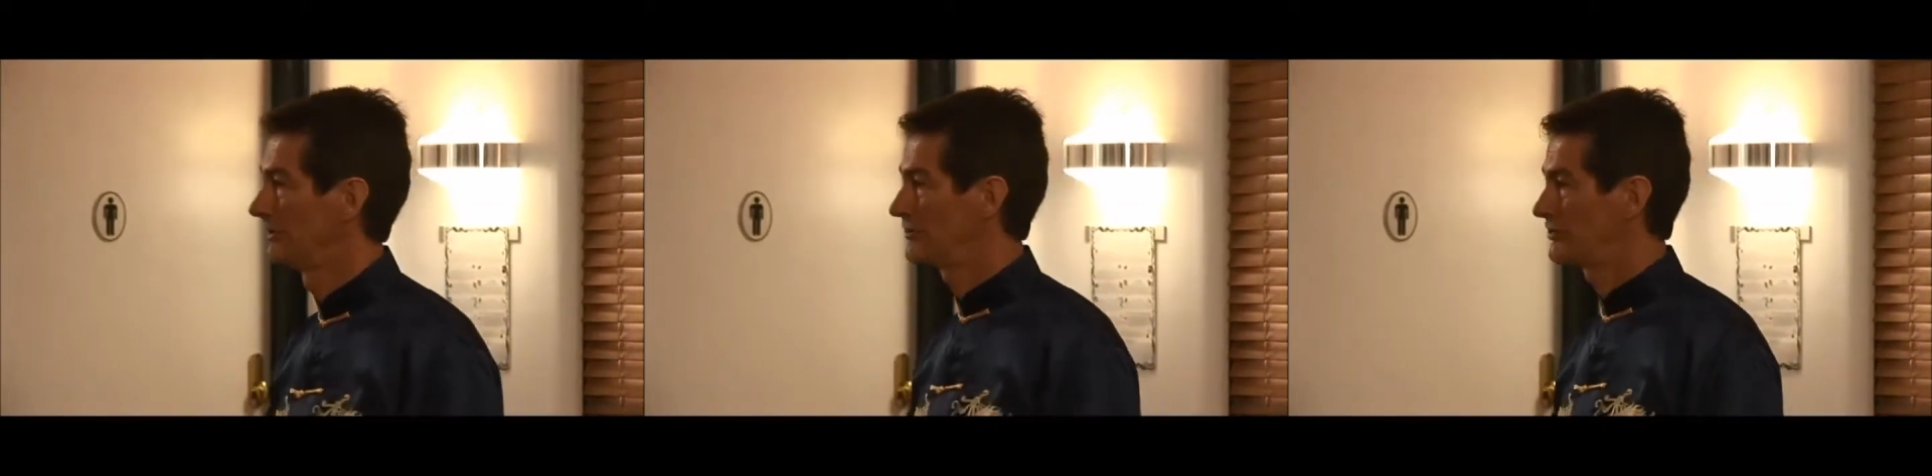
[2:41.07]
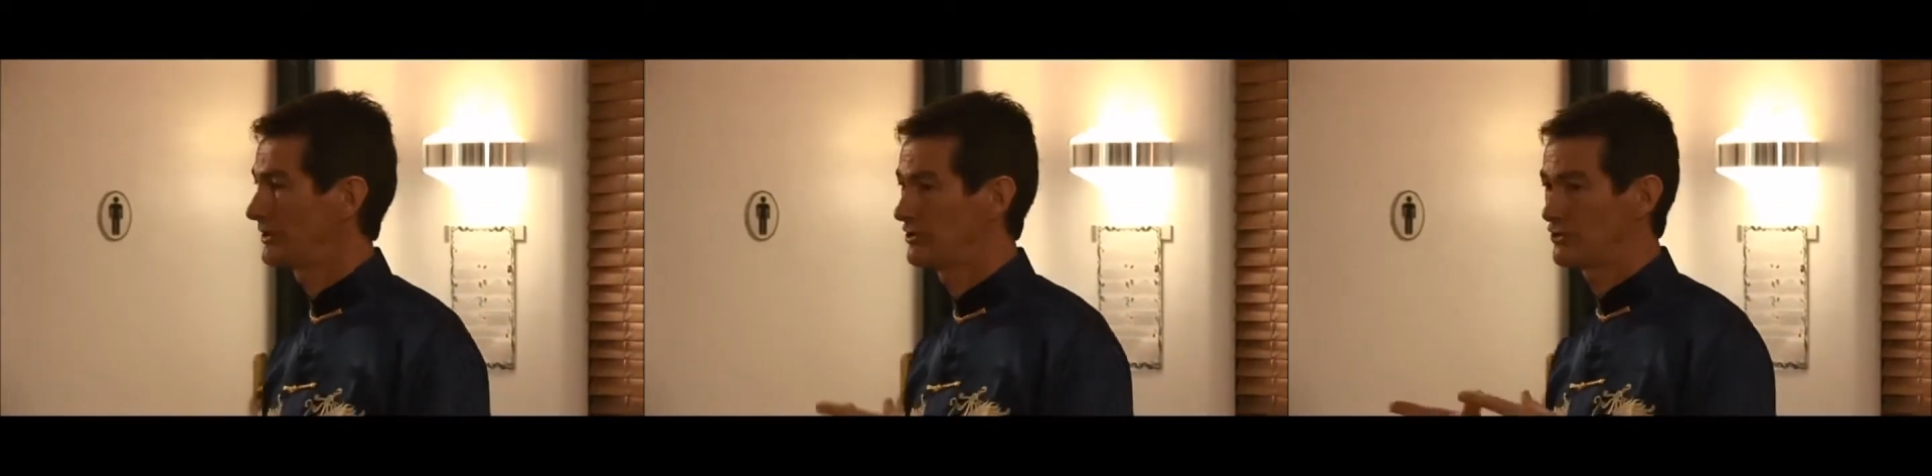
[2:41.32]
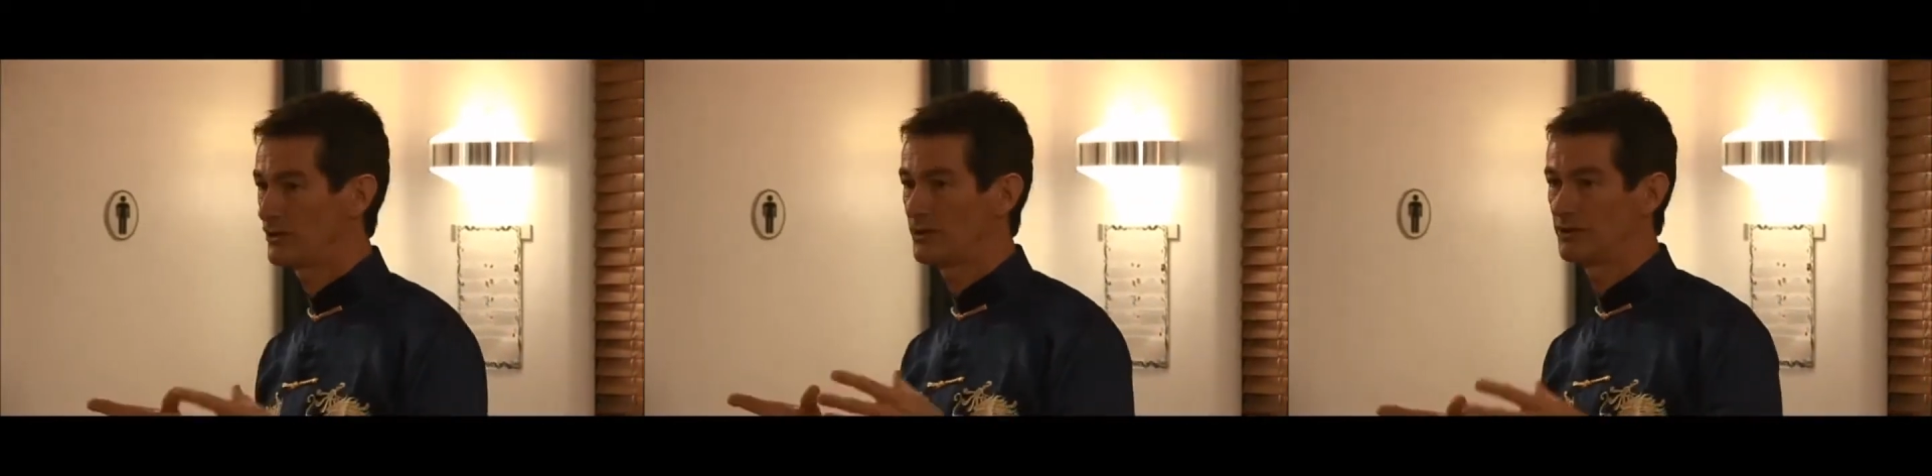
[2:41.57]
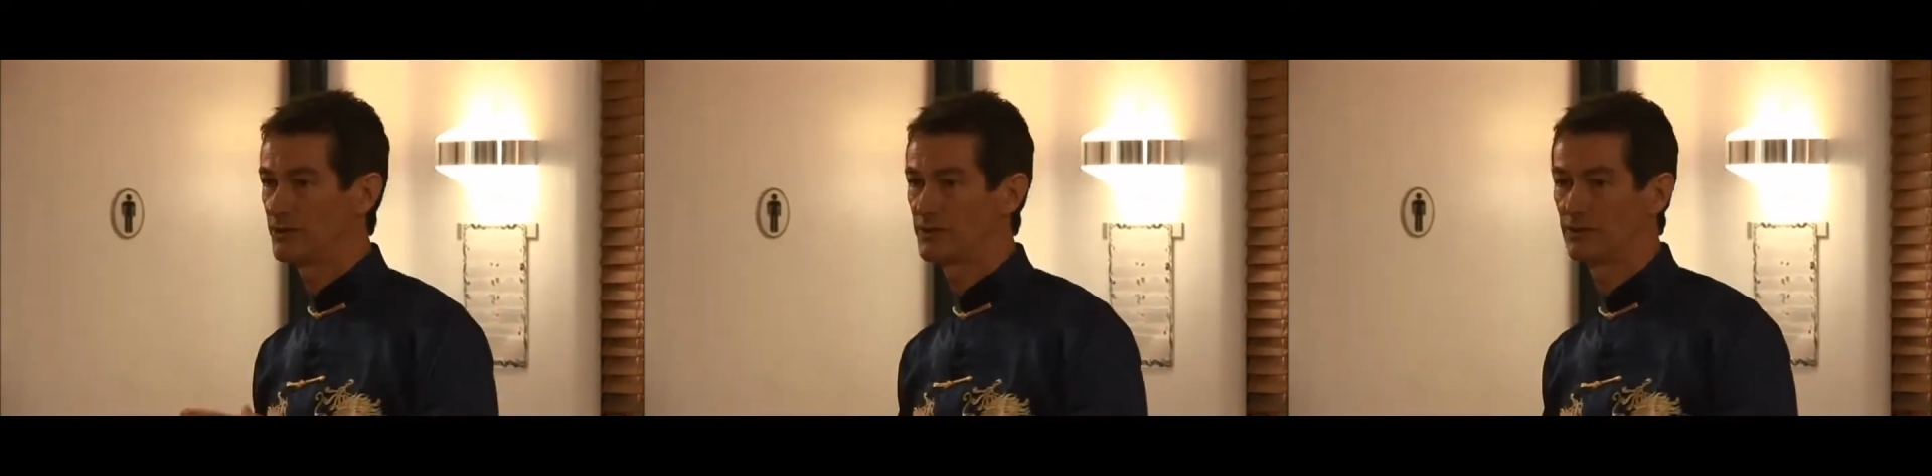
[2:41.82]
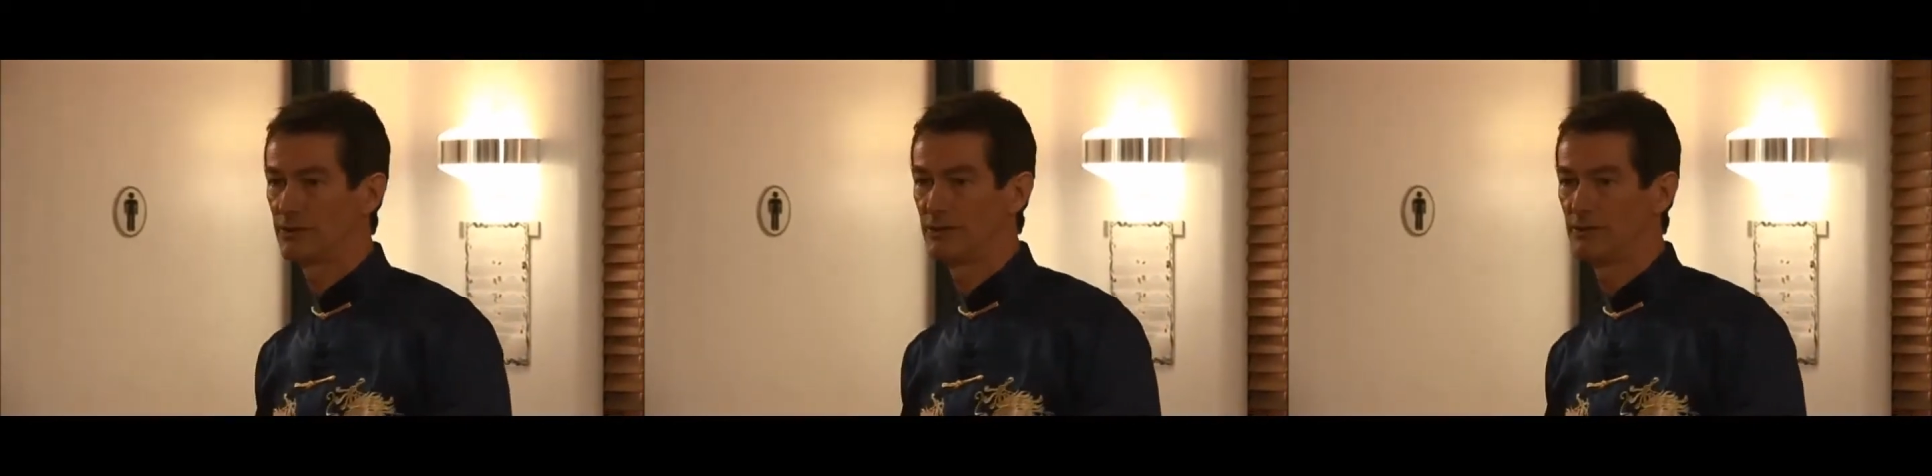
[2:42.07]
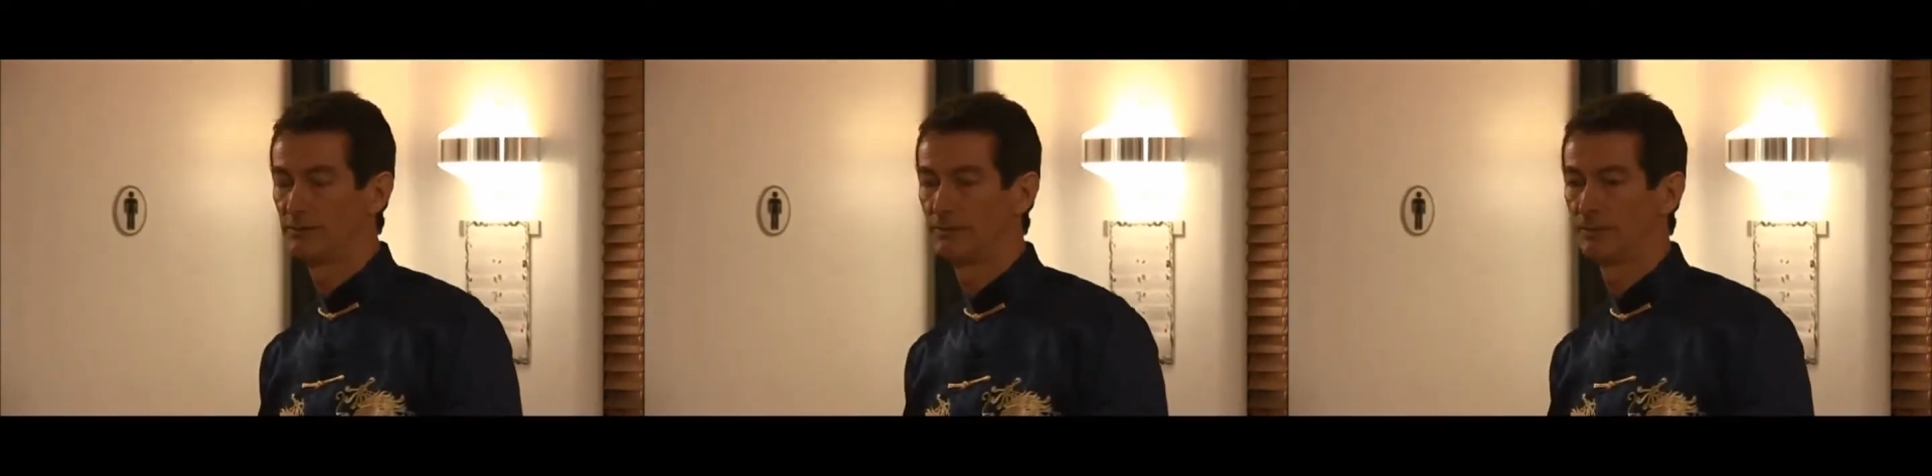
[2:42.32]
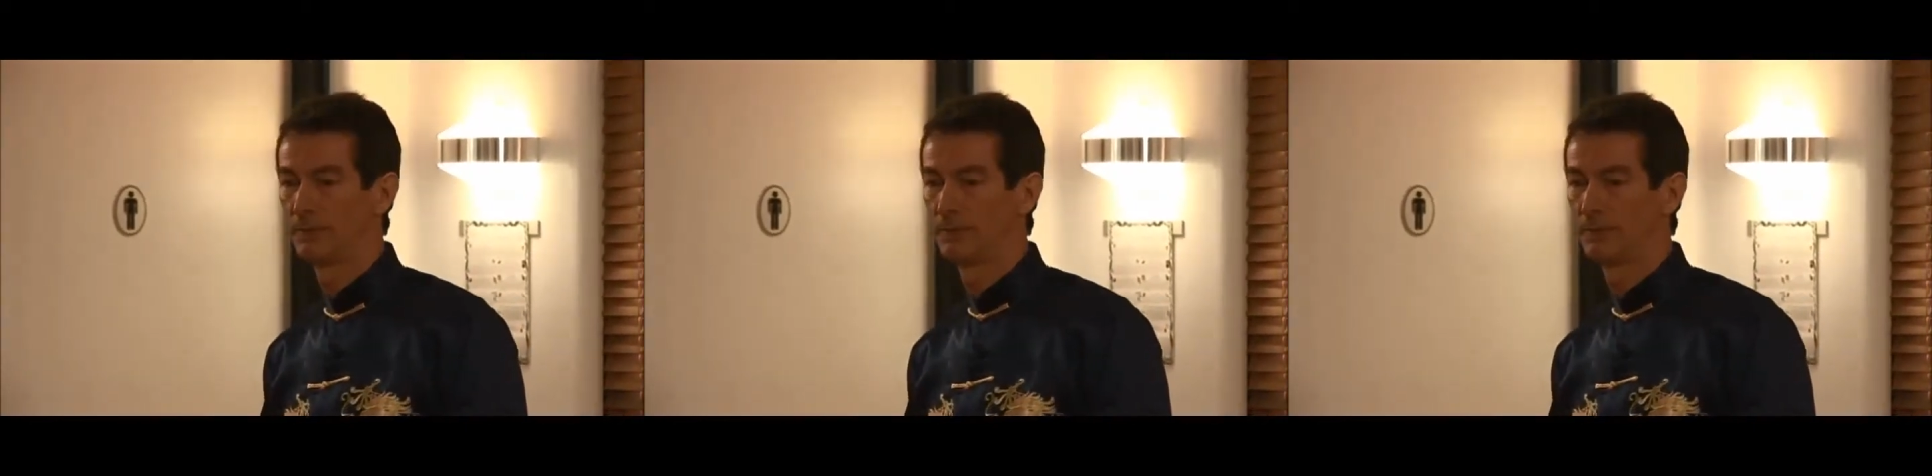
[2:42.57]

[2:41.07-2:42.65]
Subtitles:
Jing, Qi, and Shun.